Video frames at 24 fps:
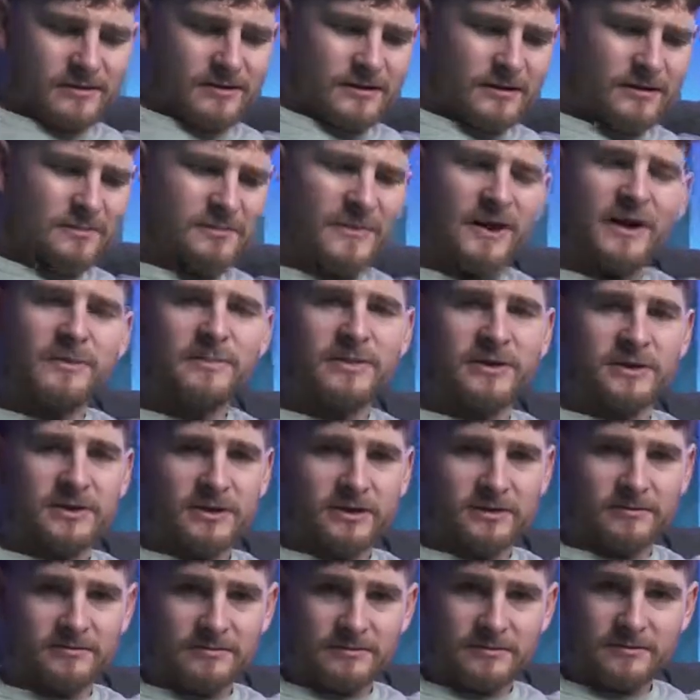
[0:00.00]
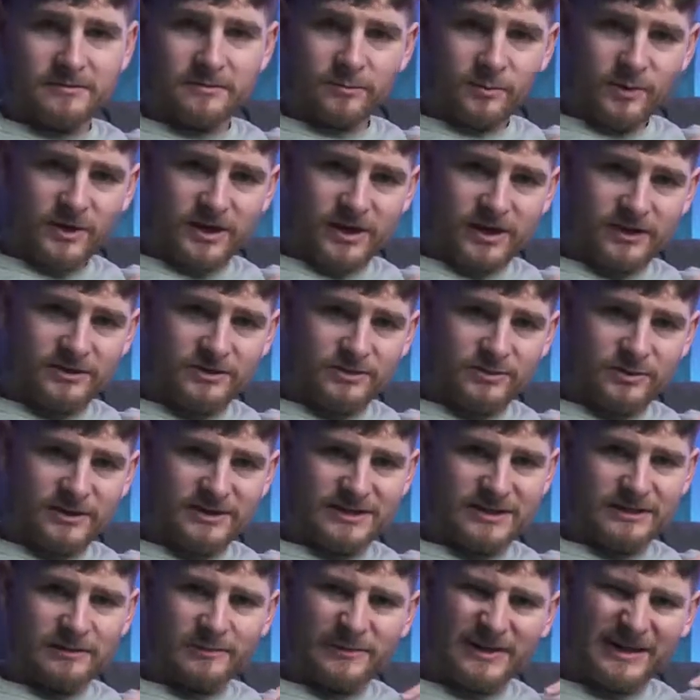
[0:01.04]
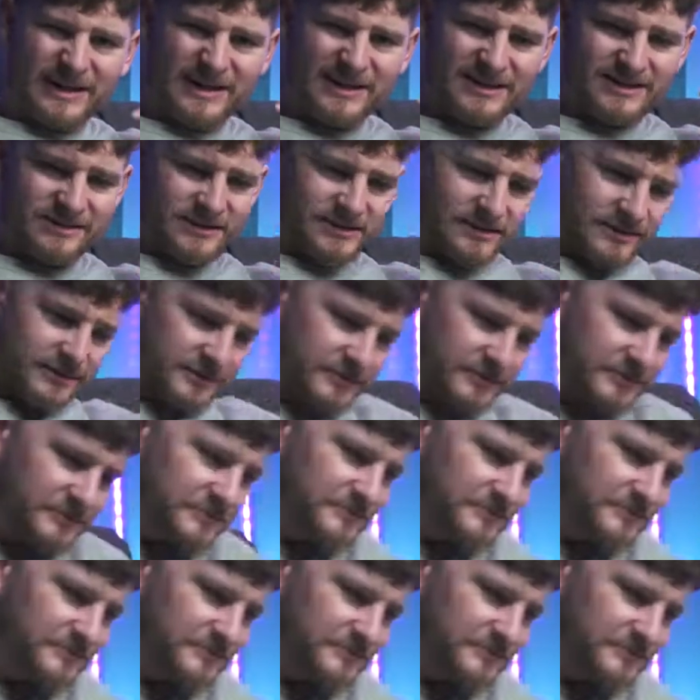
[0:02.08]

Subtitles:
In my opinion, the way I do it is a little bit easier.